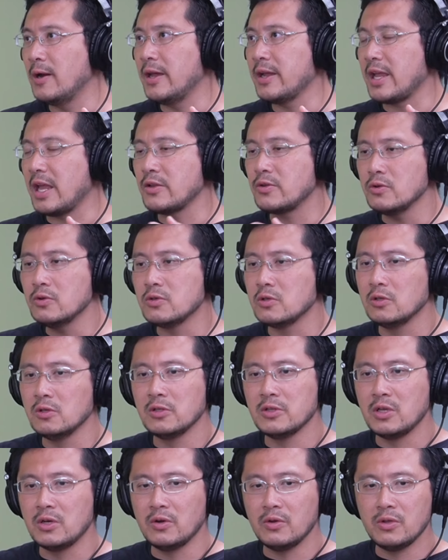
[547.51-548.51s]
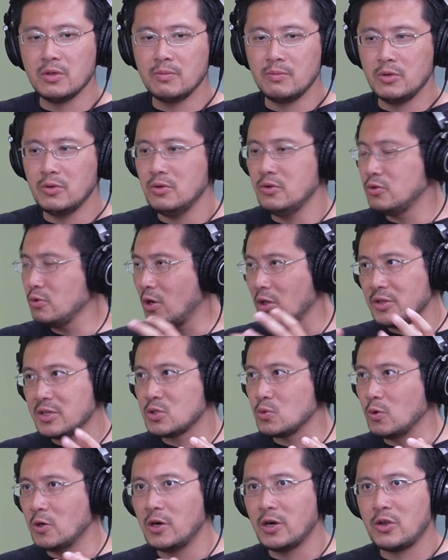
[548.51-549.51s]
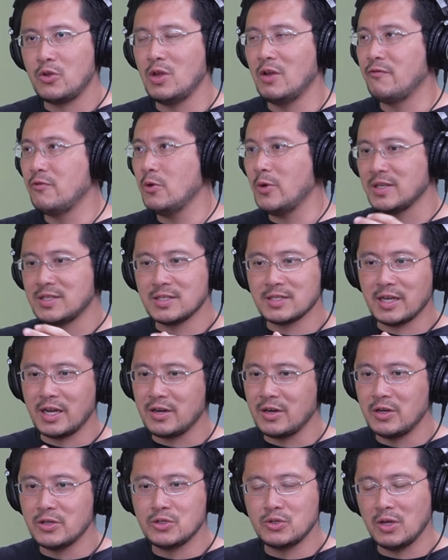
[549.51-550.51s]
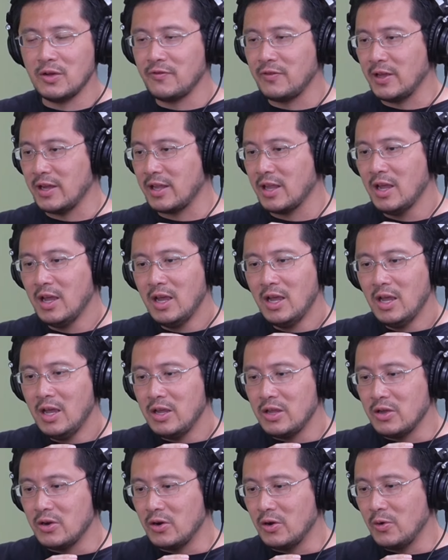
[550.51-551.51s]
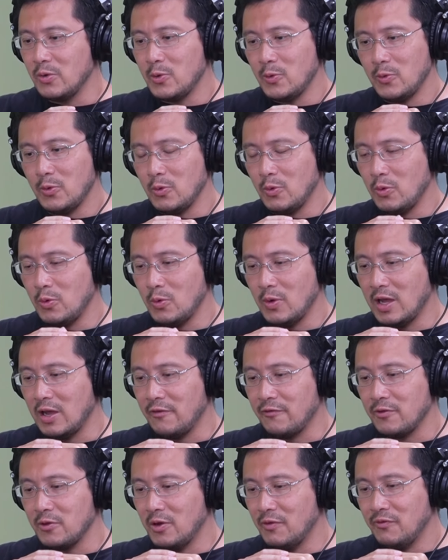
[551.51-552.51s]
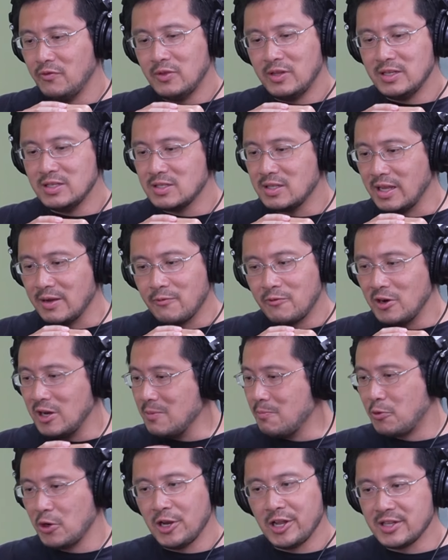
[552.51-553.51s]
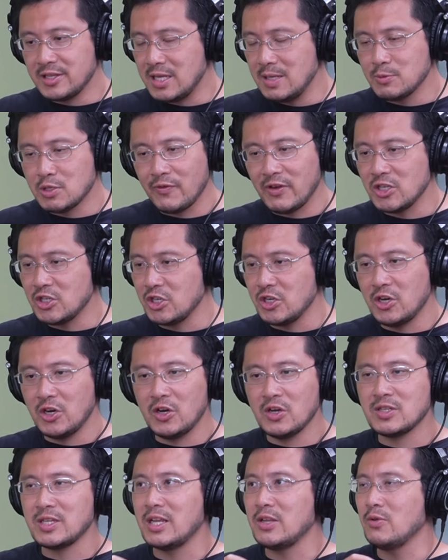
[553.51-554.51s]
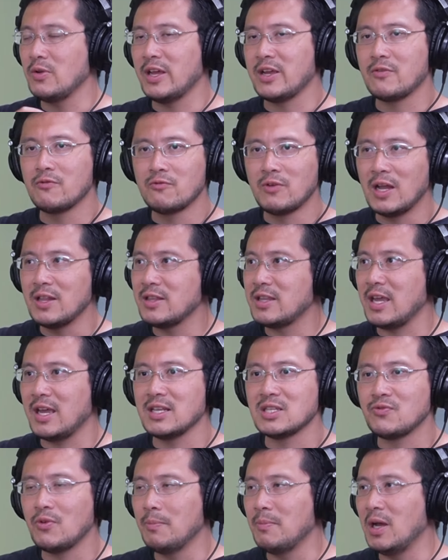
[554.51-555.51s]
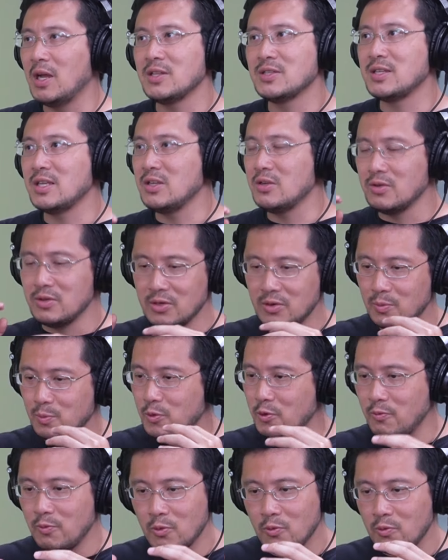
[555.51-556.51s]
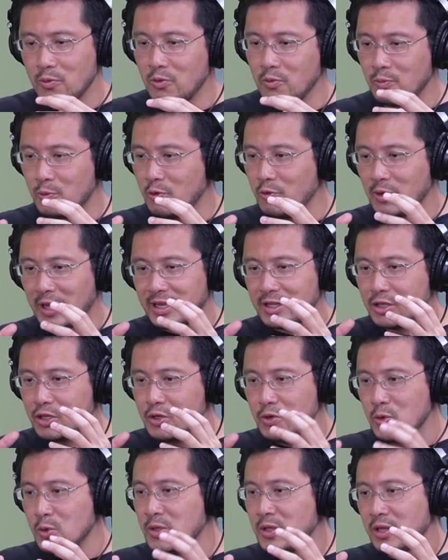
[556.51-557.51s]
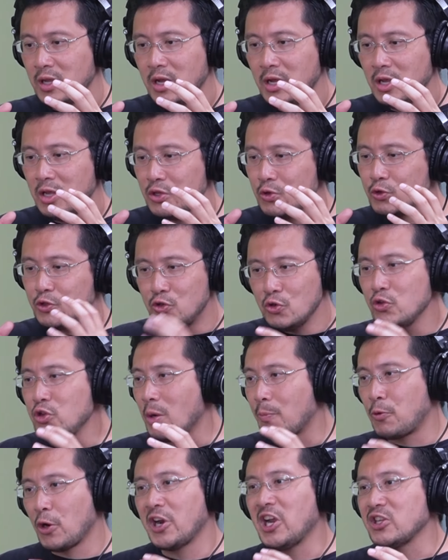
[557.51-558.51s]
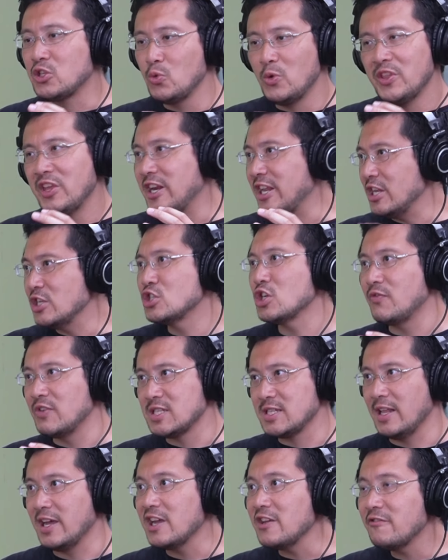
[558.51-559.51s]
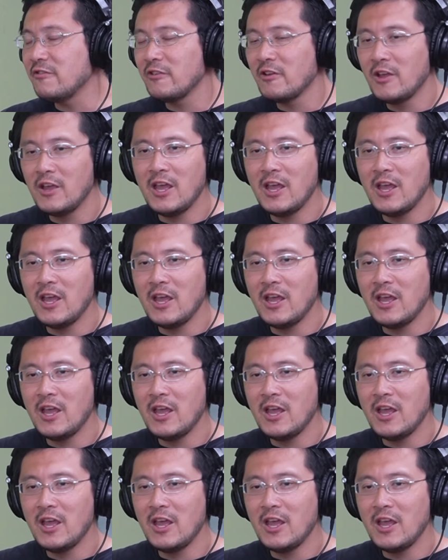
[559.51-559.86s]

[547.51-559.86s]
like at Google, you know, you, you do all this work, you have UX designers, you have like, you know, you, you you have you have these like really brilliant teams of engineers and you like run tests for months and you you know you you you, you like tune you tune your product to within an inch of its life.